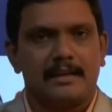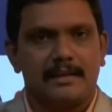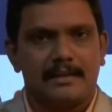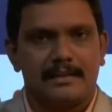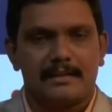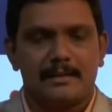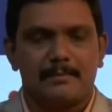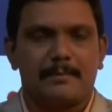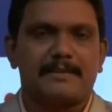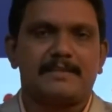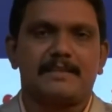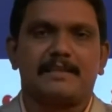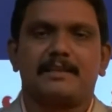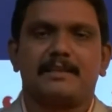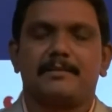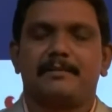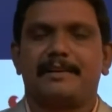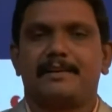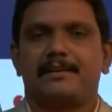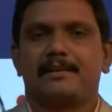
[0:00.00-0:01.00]
In the
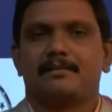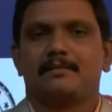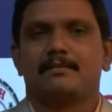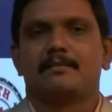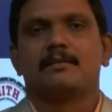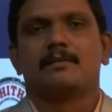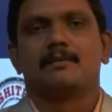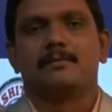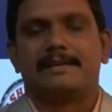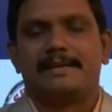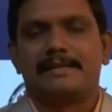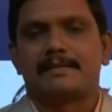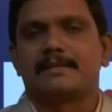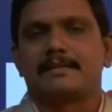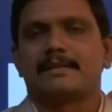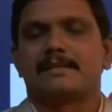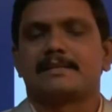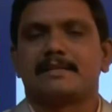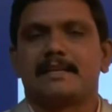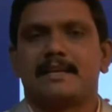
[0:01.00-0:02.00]
present video, we
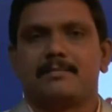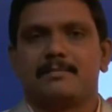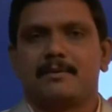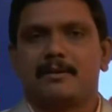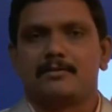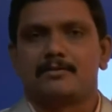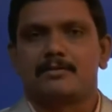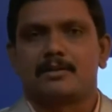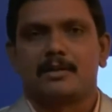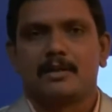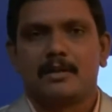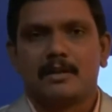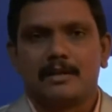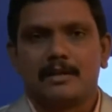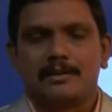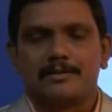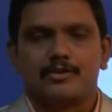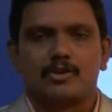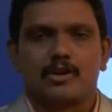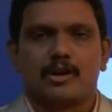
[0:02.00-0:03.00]
discuss about
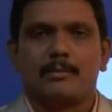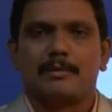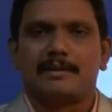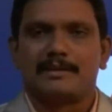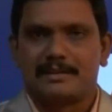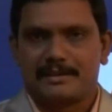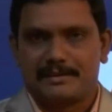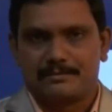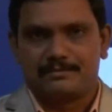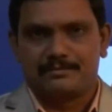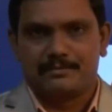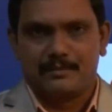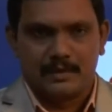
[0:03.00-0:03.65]
geometry.